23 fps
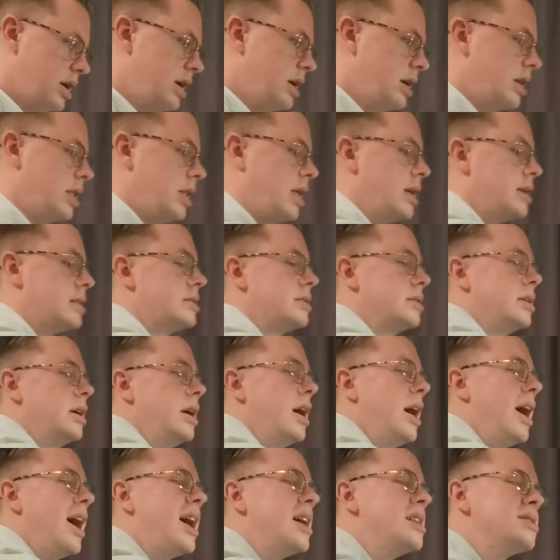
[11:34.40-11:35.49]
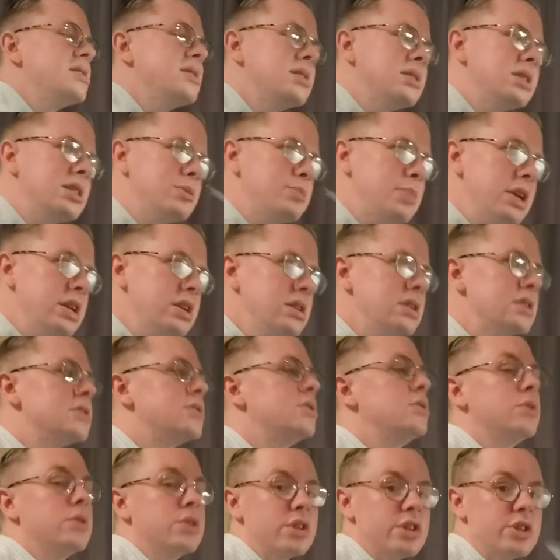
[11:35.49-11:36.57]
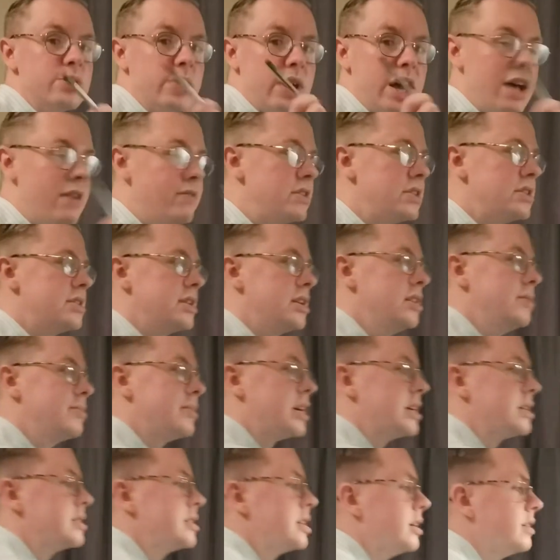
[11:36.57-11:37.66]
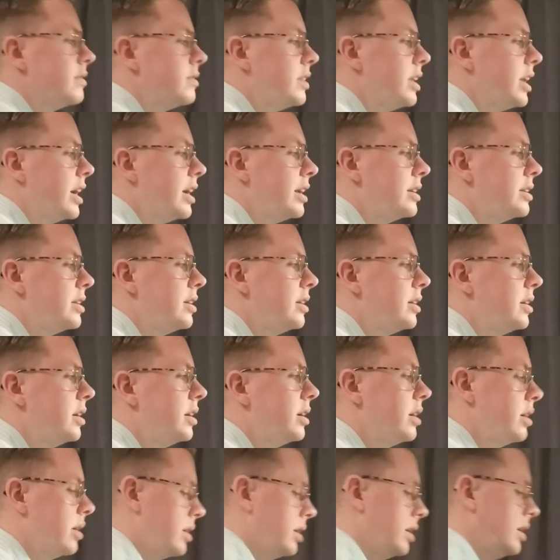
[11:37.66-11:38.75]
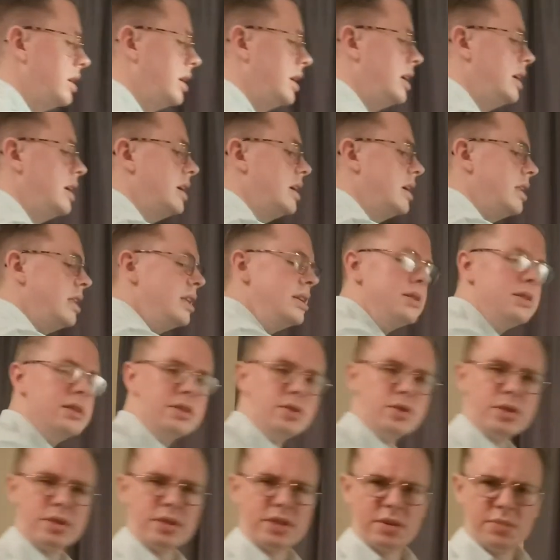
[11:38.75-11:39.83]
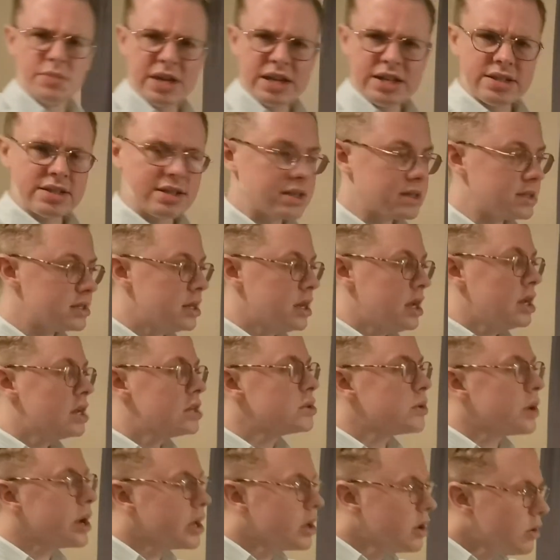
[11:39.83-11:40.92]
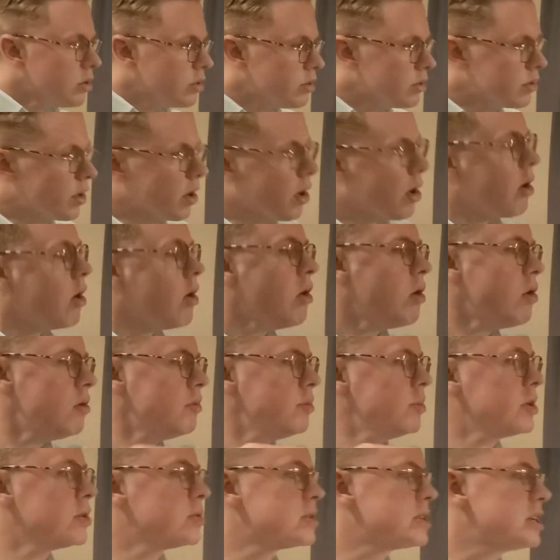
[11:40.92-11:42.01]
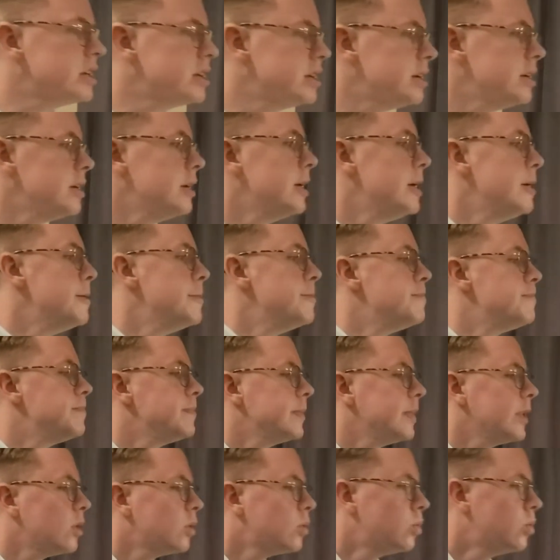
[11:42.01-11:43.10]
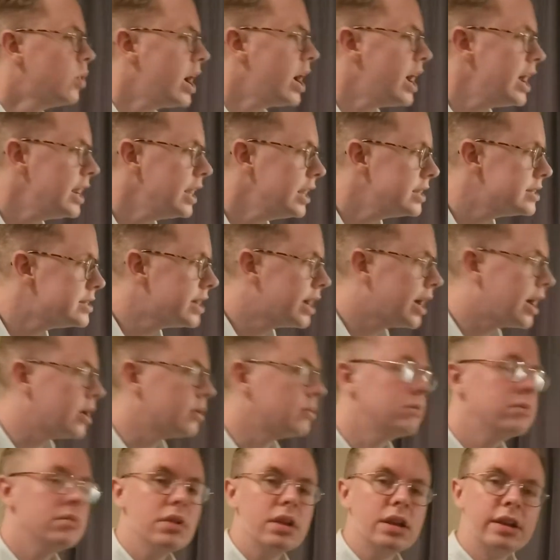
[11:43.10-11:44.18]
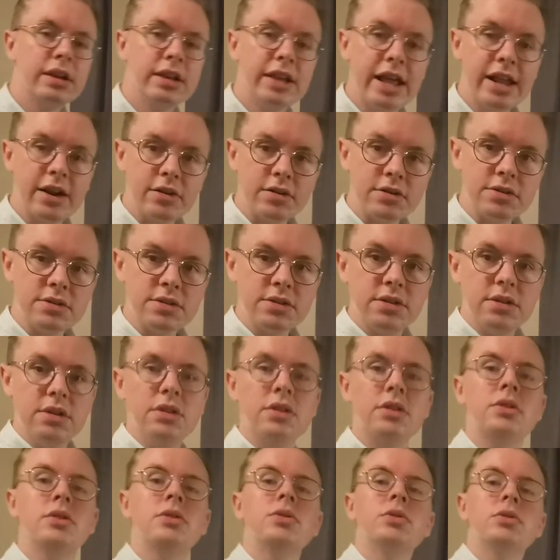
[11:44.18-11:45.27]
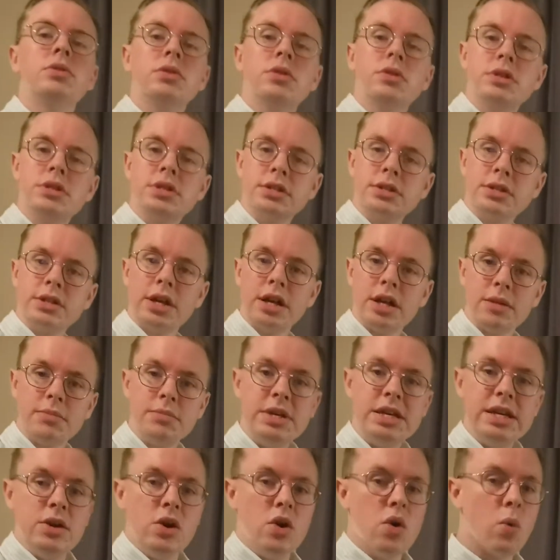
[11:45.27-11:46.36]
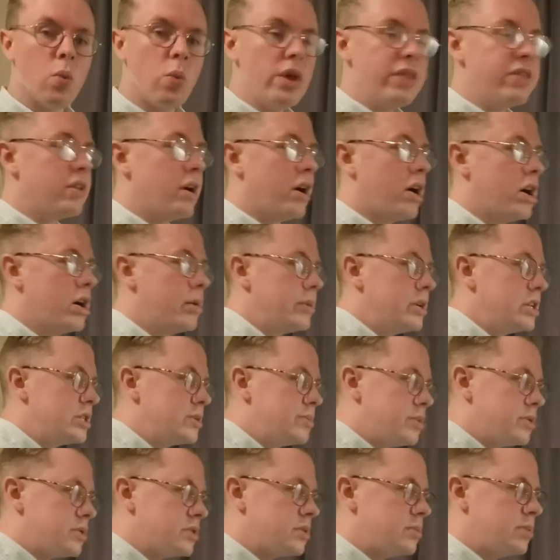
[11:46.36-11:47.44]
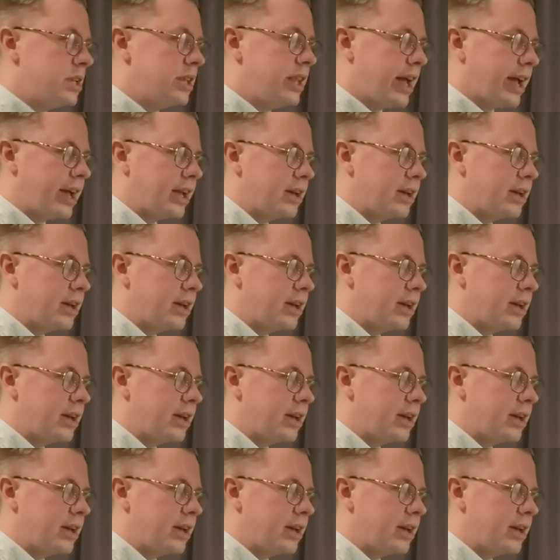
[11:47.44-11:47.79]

that's a suspended chord, so I have to tell myself that. This is just the basics. So I go through the whole music, writing down letters, the chords that tell me what the harmony is supposed to be like.